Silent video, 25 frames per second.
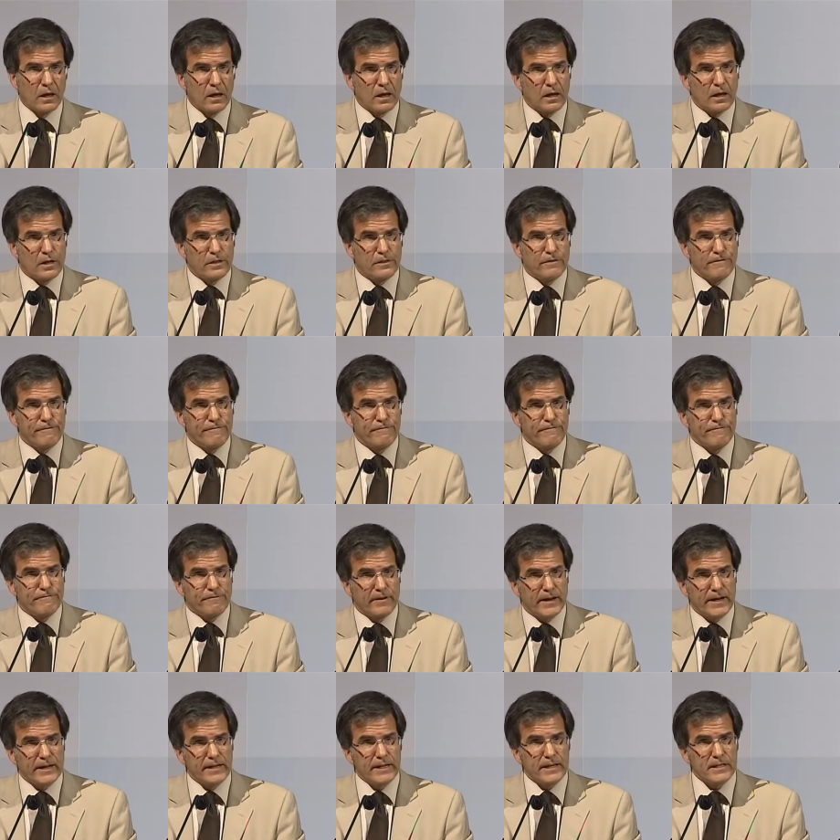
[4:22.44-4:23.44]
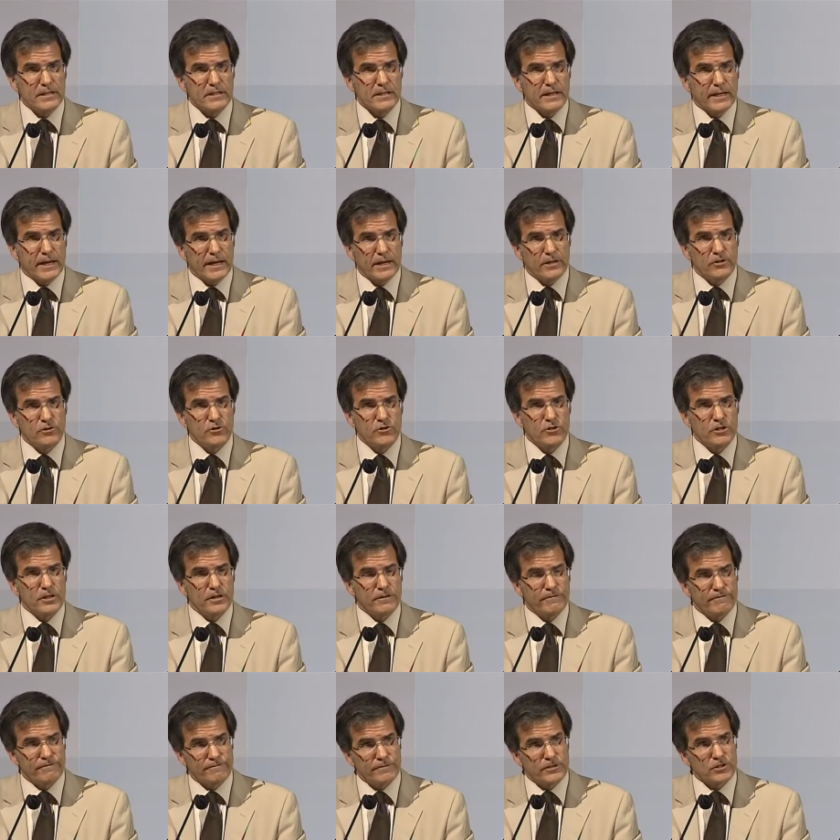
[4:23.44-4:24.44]
The financing energy
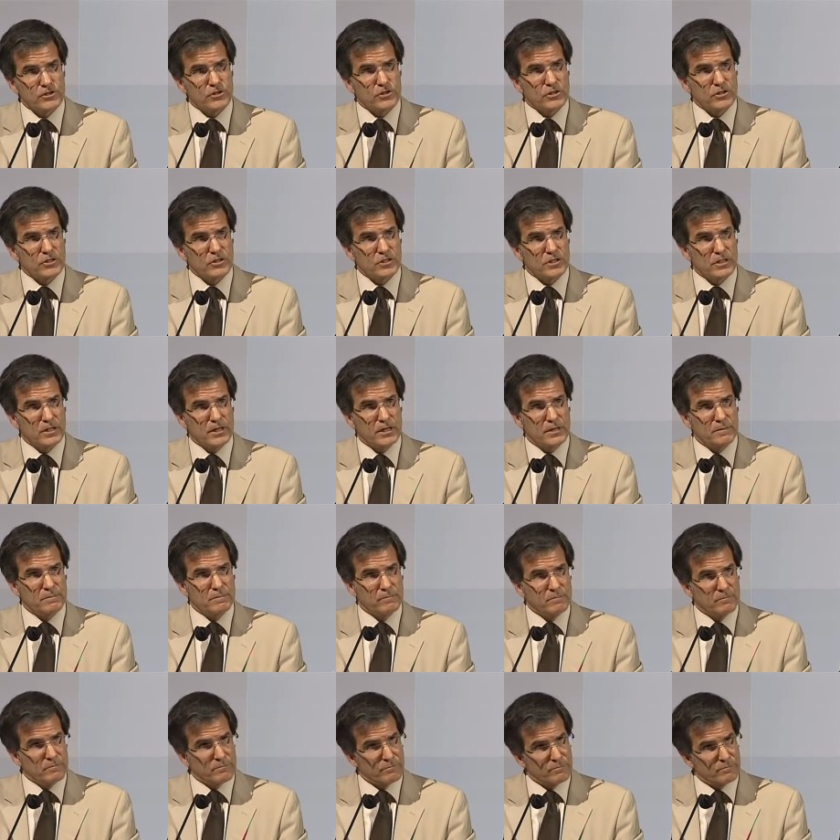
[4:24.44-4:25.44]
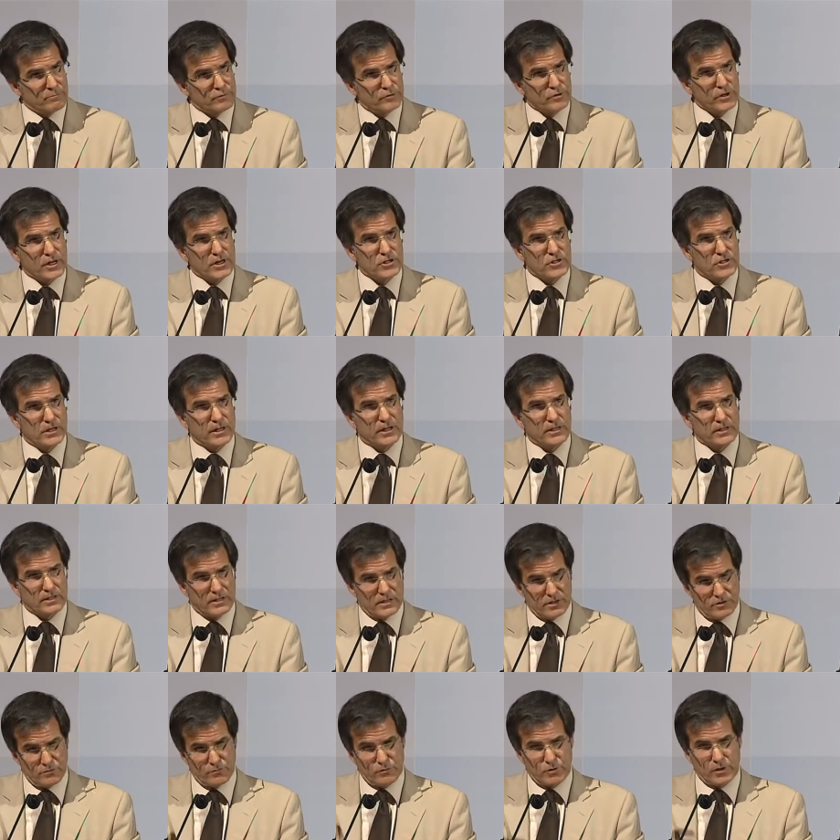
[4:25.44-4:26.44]
efficiency project
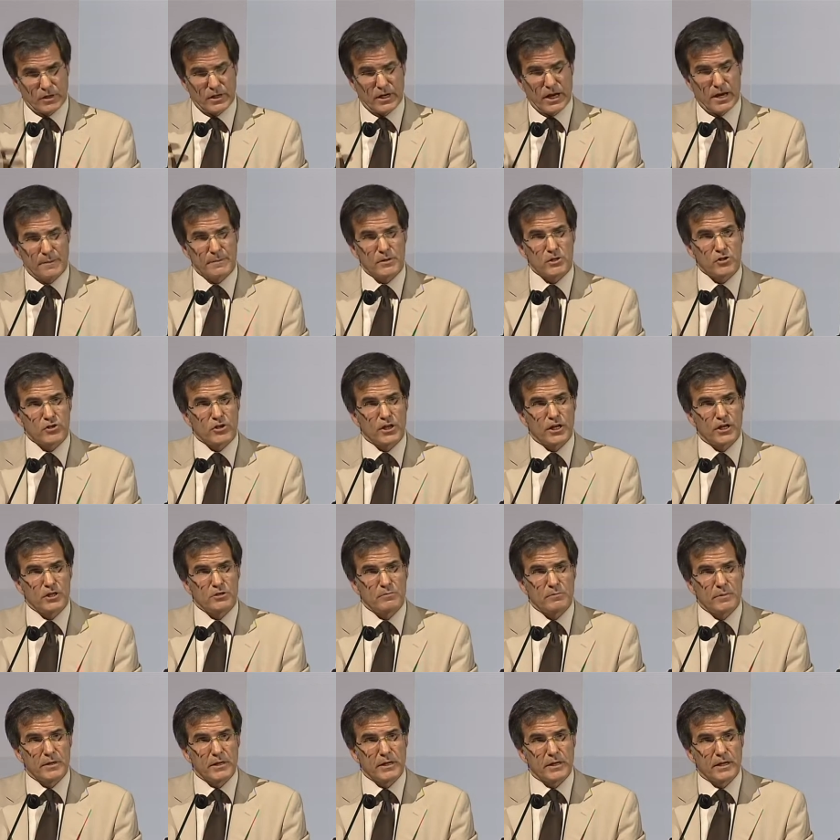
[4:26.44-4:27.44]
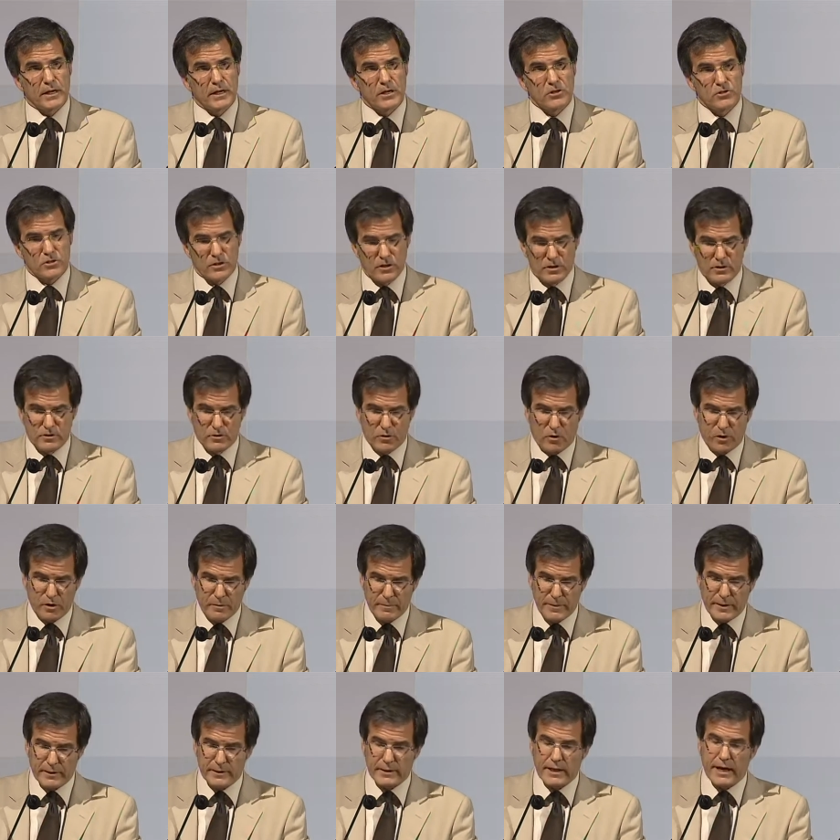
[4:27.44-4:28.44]
that's for climate change mitigation is all
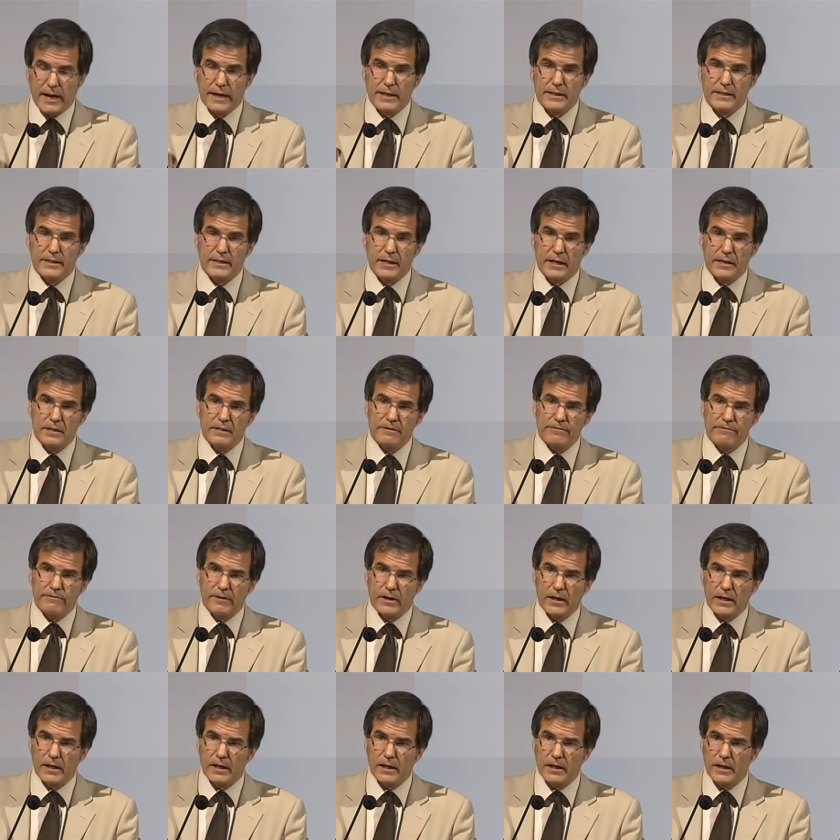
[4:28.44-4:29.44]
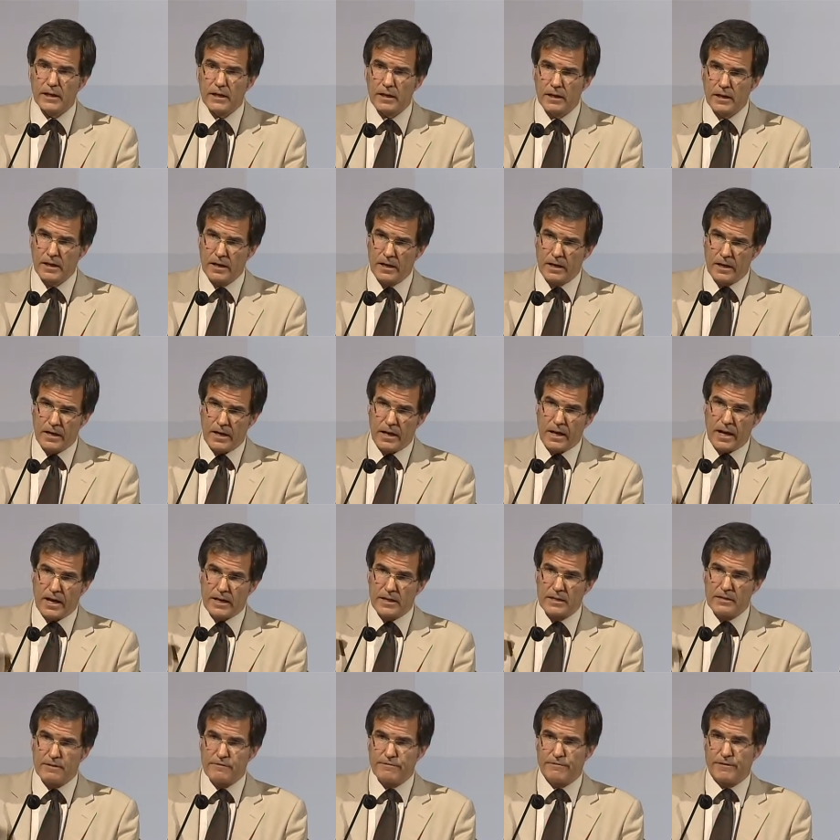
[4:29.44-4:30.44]
about identifying
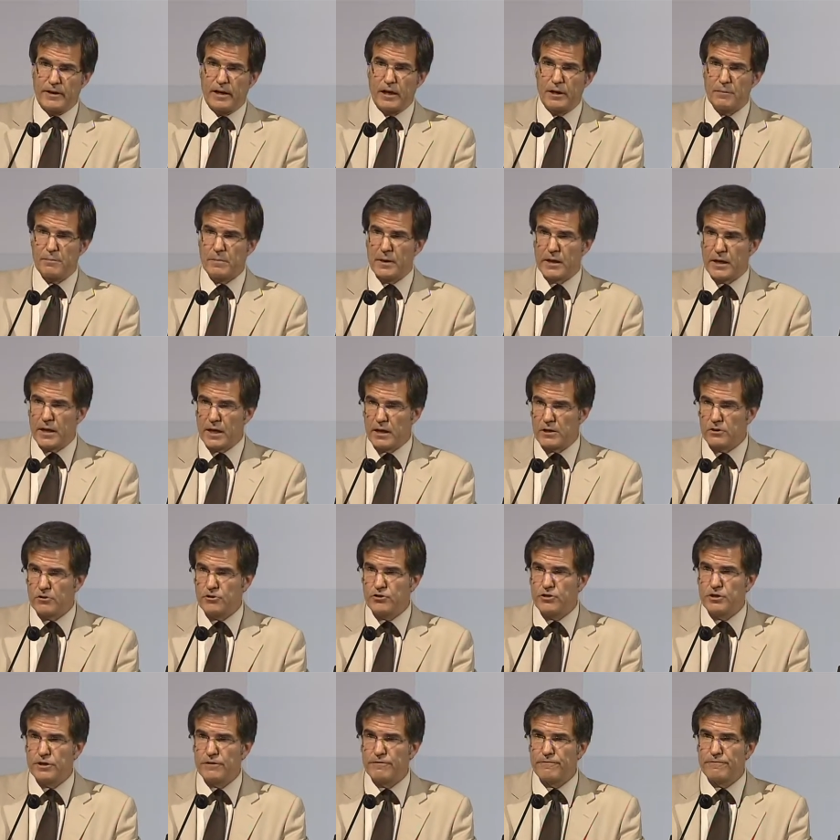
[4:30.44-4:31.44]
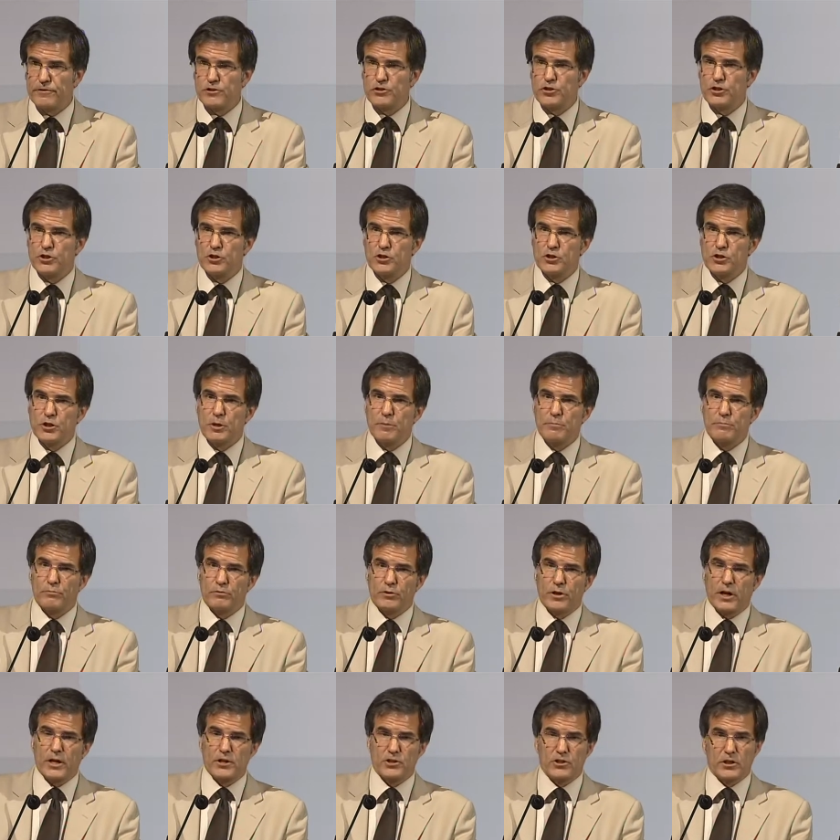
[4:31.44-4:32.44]
and developing energy efficiency
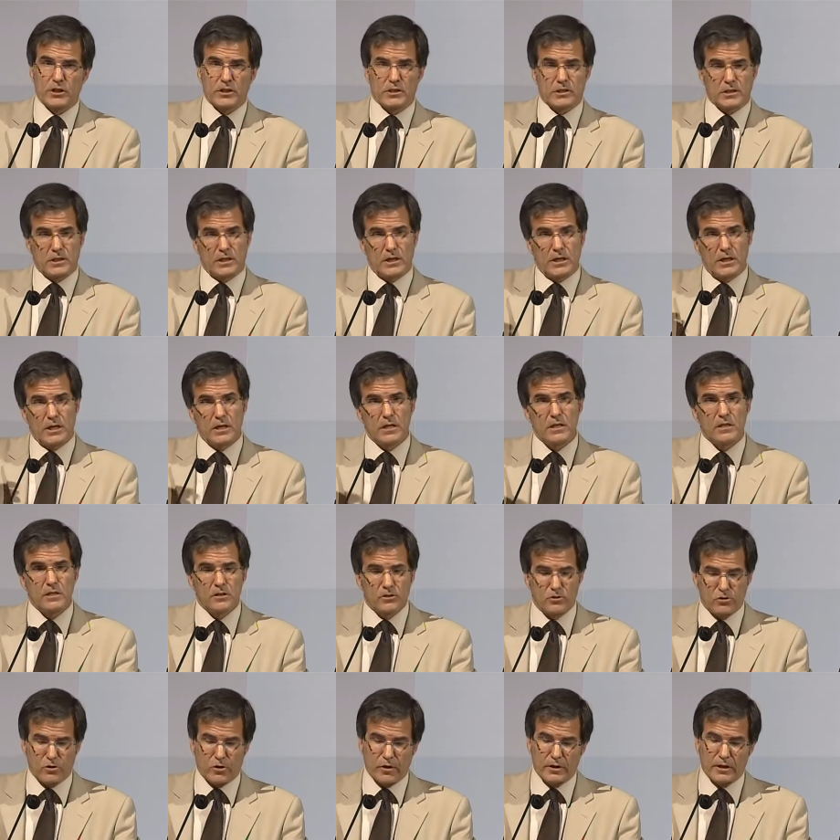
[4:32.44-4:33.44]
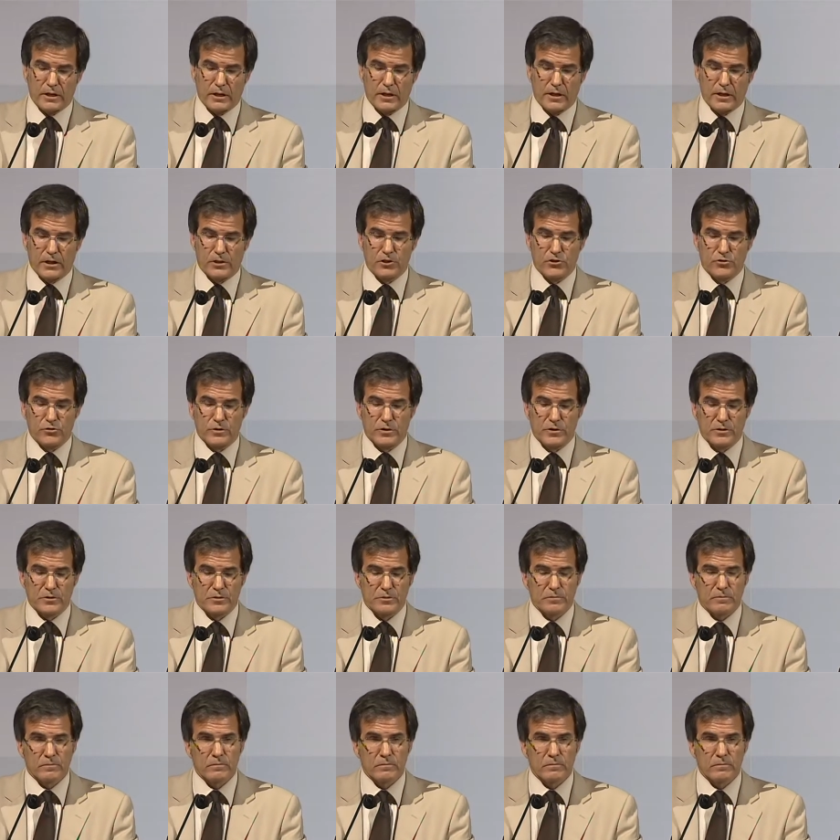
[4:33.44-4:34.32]
projects in the target countries.